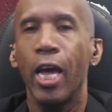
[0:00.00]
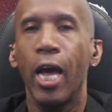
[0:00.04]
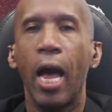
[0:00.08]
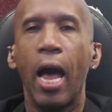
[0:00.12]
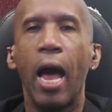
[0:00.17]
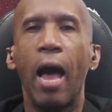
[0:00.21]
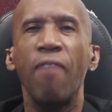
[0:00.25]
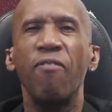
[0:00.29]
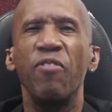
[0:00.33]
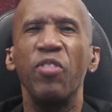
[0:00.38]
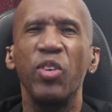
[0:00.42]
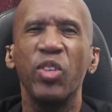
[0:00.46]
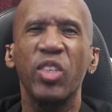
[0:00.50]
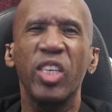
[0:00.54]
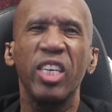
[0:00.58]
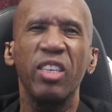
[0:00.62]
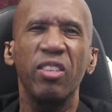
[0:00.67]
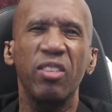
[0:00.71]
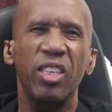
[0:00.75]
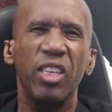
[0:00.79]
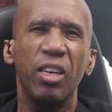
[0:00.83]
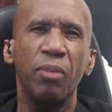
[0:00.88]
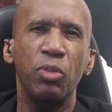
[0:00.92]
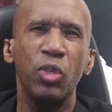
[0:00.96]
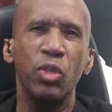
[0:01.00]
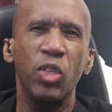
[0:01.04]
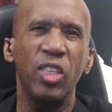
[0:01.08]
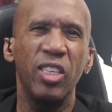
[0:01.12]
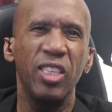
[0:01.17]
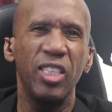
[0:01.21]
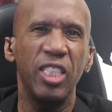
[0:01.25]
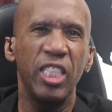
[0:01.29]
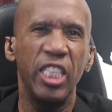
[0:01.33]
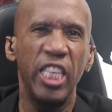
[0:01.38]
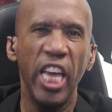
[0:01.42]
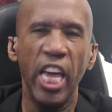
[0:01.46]
I feel guilty up to
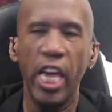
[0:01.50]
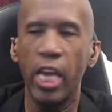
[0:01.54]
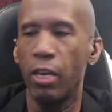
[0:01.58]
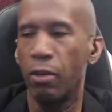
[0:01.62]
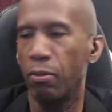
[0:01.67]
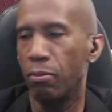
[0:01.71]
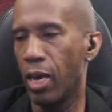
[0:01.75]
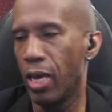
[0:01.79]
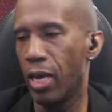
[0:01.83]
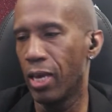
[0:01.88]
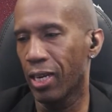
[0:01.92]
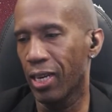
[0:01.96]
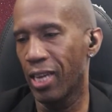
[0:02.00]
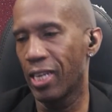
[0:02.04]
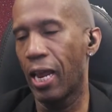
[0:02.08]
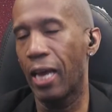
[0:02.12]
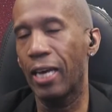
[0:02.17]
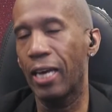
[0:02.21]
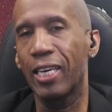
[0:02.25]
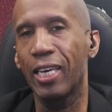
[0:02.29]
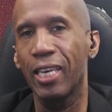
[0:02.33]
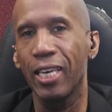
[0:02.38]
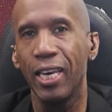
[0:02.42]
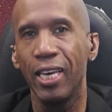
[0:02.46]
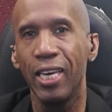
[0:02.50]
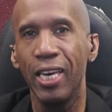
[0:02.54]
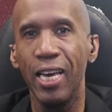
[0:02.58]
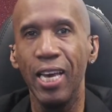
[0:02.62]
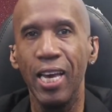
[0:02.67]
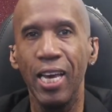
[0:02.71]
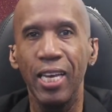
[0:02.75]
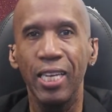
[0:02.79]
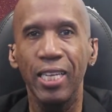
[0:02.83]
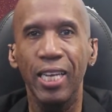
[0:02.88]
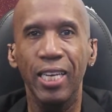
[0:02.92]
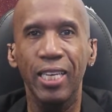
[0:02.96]
this day. The
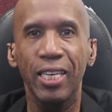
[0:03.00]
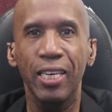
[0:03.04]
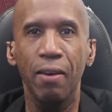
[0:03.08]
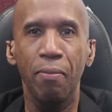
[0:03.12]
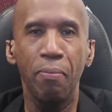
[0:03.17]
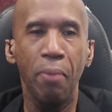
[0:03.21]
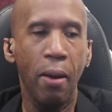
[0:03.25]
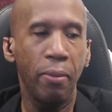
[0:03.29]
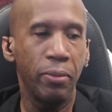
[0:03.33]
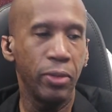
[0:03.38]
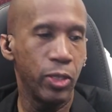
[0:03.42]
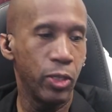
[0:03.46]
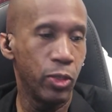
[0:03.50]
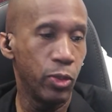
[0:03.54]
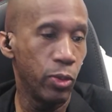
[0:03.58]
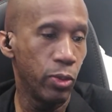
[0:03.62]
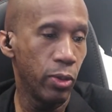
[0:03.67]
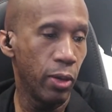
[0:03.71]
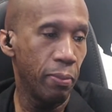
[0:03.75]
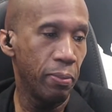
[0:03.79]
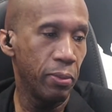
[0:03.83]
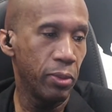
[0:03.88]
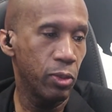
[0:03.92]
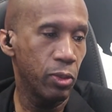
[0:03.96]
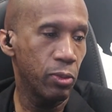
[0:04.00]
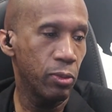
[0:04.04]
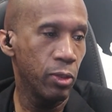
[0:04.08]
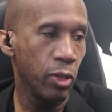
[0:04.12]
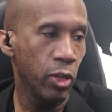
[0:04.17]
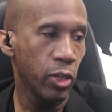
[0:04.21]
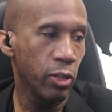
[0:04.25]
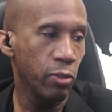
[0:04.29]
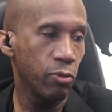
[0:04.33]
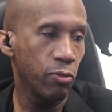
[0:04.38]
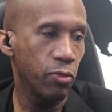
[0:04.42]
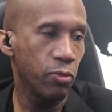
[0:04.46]
kid probably grew up and
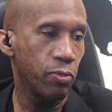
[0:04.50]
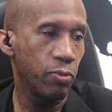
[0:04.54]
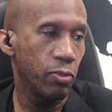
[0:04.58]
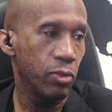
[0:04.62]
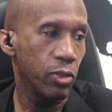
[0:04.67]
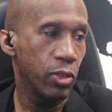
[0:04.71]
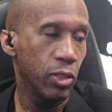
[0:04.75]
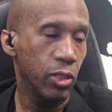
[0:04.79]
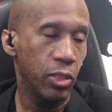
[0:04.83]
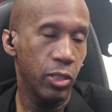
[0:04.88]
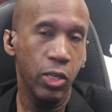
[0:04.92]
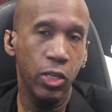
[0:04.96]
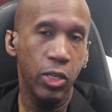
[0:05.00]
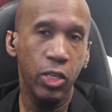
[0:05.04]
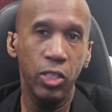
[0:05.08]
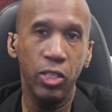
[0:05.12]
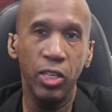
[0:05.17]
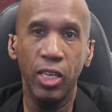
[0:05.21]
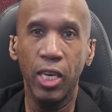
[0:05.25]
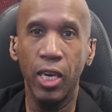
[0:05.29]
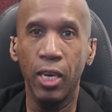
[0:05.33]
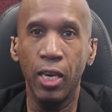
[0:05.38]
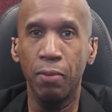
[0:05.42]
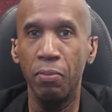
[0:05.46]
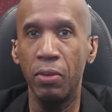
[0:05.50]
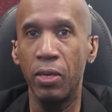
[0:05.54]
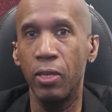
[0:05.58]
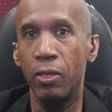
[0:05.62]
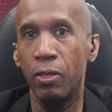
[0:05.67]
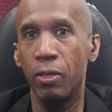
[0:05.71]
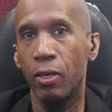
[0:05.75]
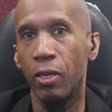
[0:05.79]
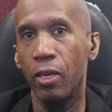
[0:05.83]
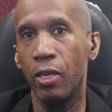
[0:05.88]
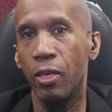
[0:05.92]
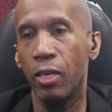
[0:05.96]
looking to kick me in
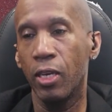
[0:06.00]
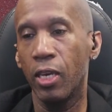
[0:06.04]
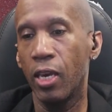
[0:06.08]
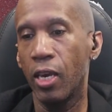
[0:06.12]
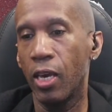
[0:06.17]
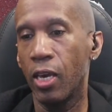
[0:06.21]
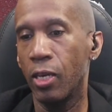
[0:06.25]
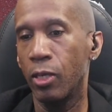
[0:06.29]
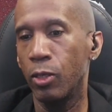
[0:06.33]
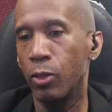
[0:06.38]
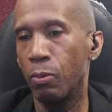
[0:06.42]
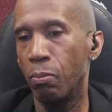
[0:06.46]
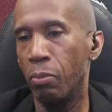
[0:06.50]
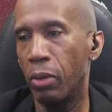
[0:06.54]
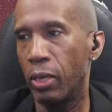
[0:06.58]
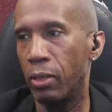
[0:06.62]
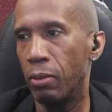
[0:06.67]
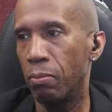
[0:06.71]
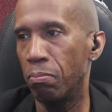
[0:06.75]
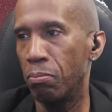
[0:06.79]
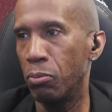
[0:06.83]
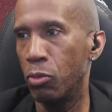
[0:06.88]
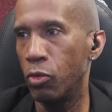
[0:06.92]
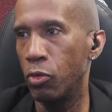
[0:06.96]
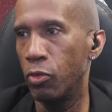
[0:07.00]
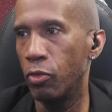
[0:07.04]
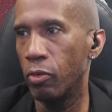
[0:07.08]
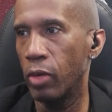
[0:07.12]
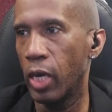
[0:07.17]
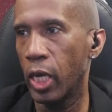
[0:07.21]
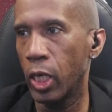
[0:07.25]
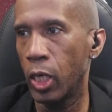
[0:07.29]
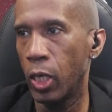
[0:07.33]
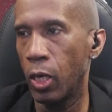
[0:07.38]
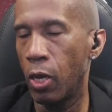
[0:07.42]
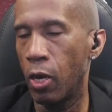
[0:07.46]
the cans, but moving right
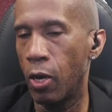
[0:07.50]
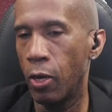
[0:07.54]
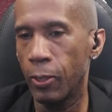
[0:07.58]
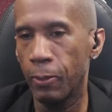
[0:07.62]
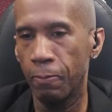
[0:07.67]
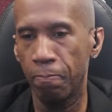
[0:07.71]
along.